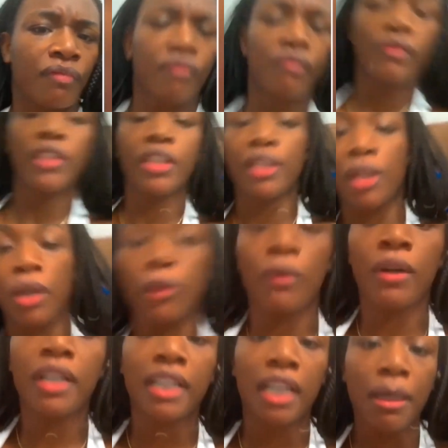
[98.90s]

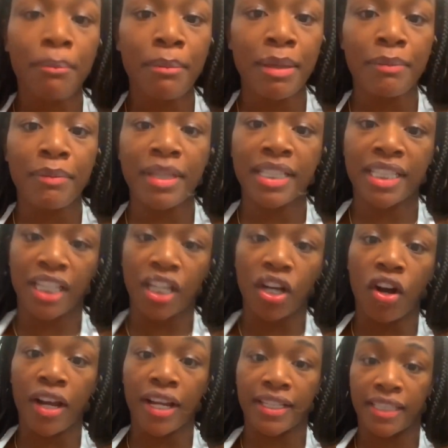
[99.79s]
one, I'm gonna be busy in
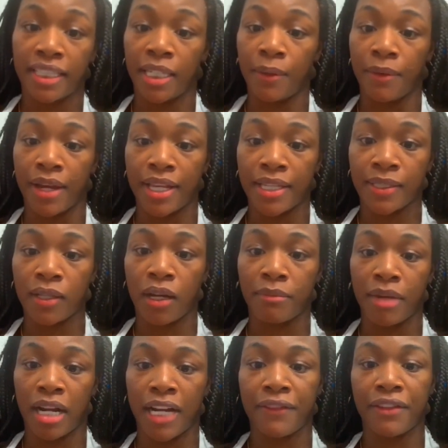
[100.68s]
August anyway, so
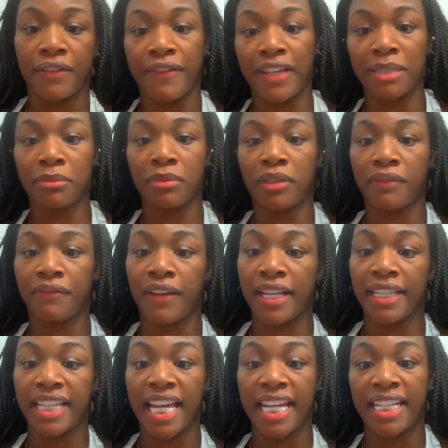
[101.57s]
I'm not even available to
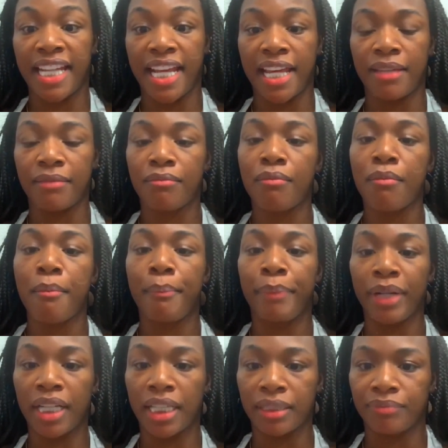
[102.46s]
fight that date.
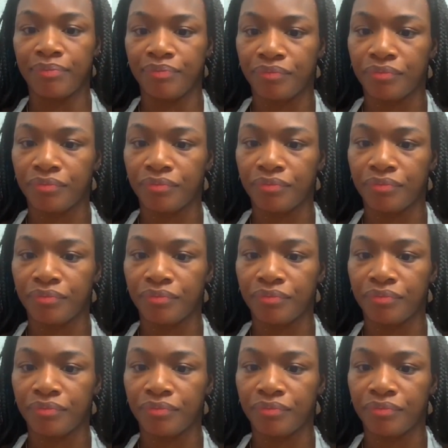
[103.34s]
But